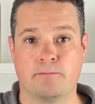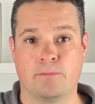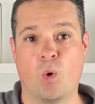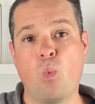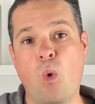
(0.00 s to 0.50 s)

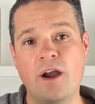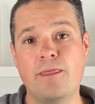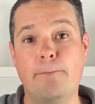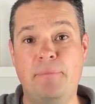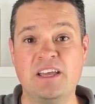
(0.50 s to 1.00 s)
Now, one of
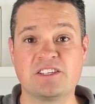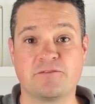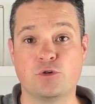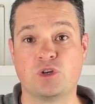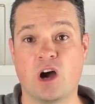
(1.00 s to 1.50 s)
the biggest
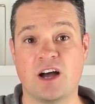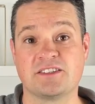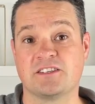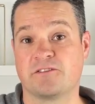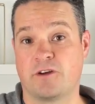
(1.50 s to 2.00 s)
food costs
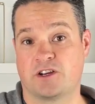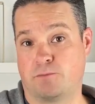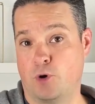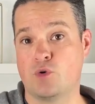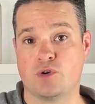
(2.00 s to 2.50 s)
is fresh
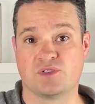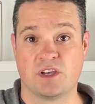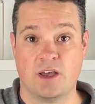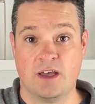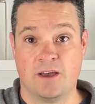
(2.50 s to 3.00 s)
produce.
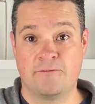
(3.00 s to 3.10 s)
In